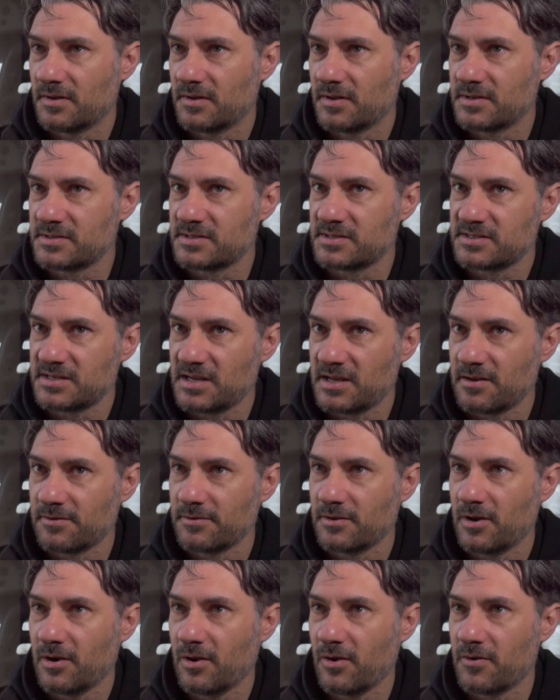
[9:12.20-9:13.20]
as I said,
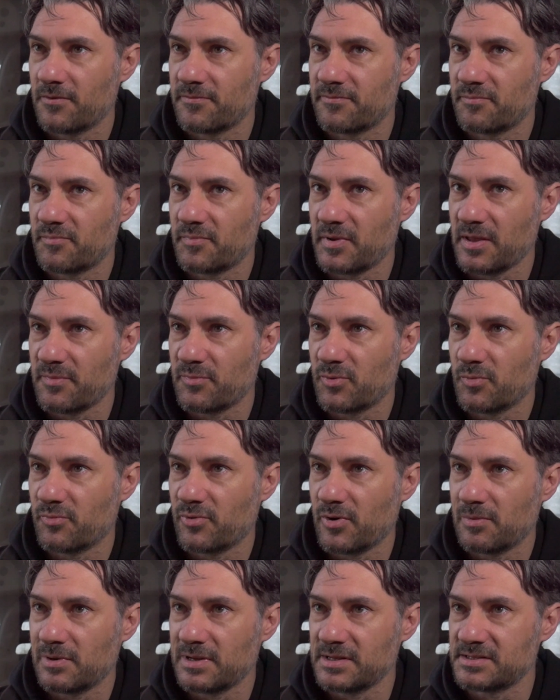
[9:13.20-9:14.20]
a lot of people
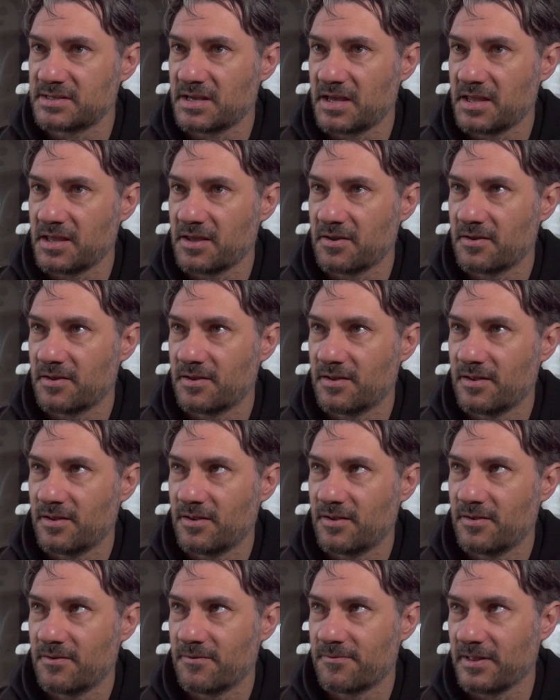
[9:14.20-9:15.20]
probably take
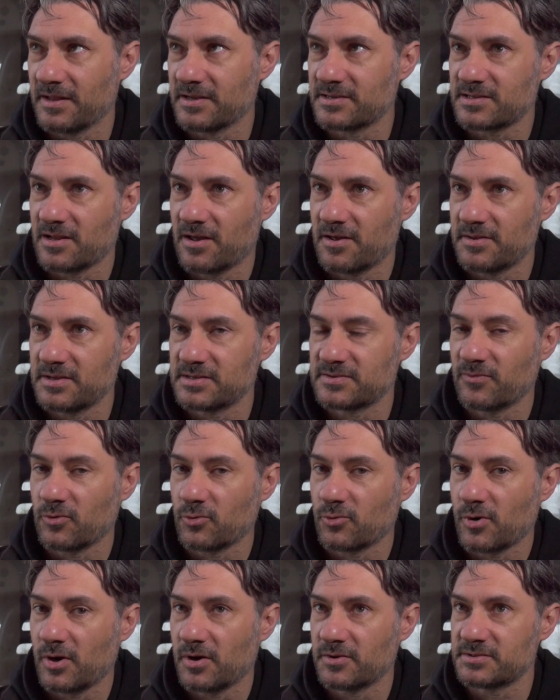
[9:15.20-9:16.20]
things like this for
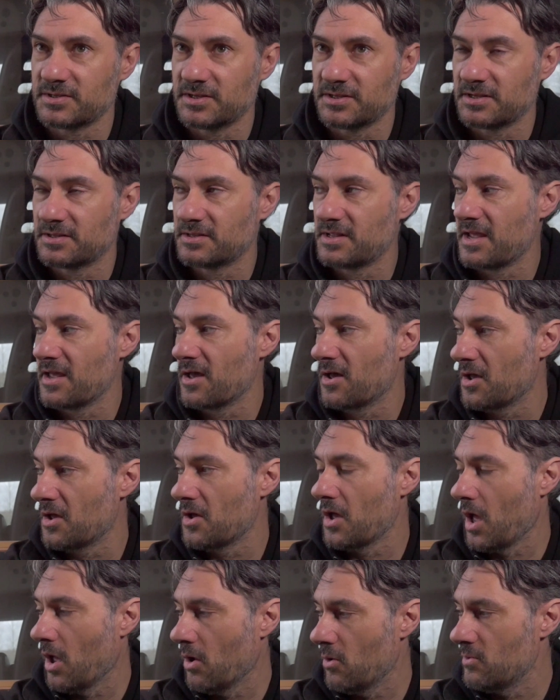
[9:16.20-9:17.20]
granted, and they
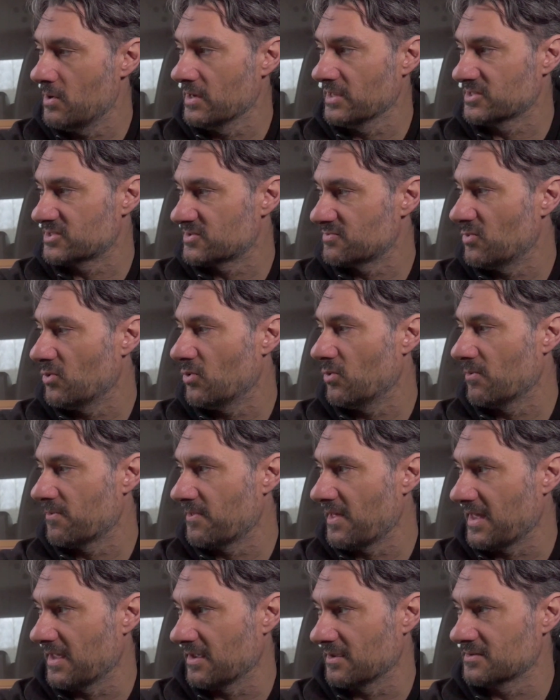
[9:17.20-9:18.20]
are only small
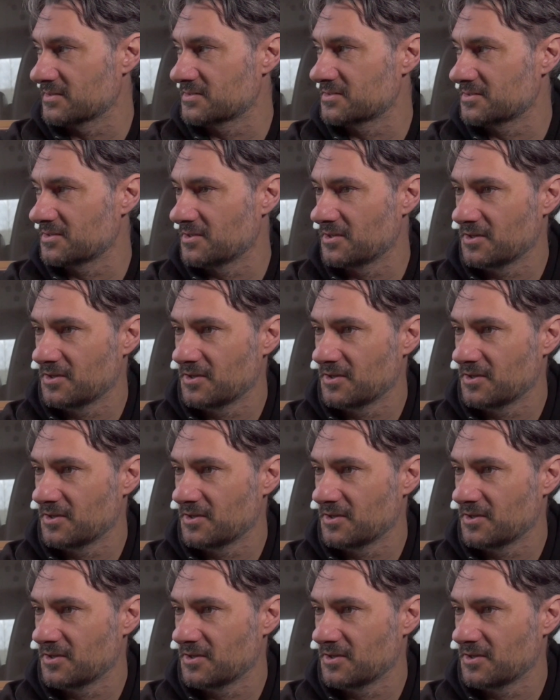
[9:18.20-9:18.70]
things,